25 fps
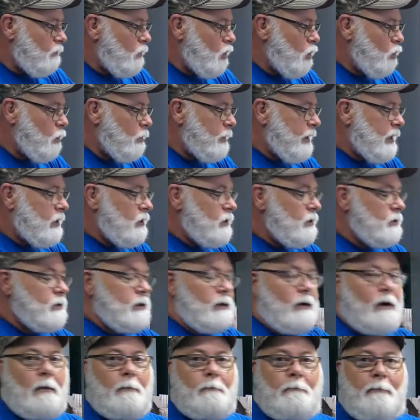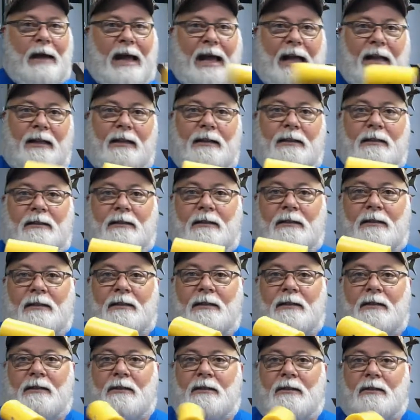We'll be using our mallet
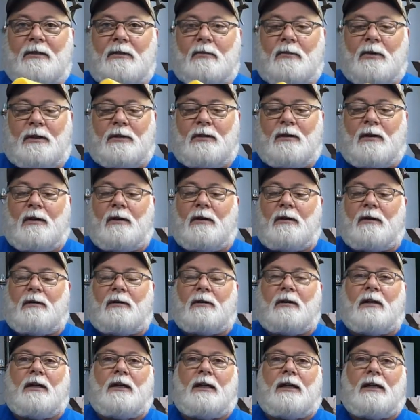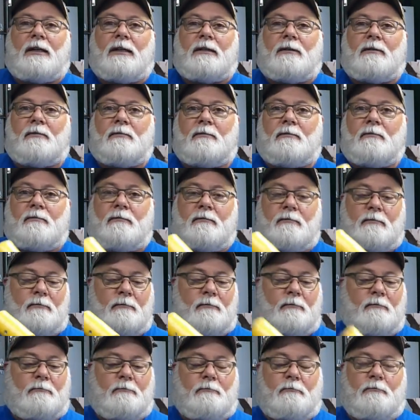with our
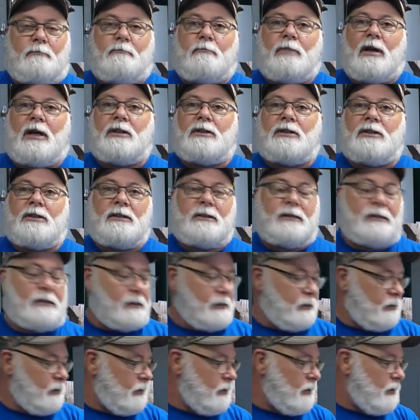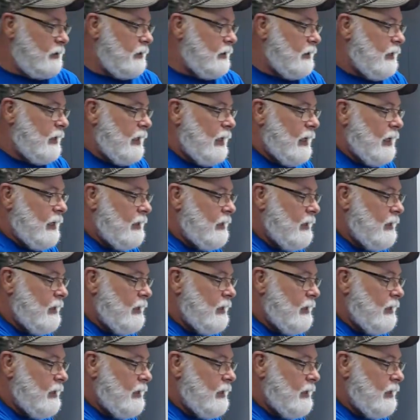punches, and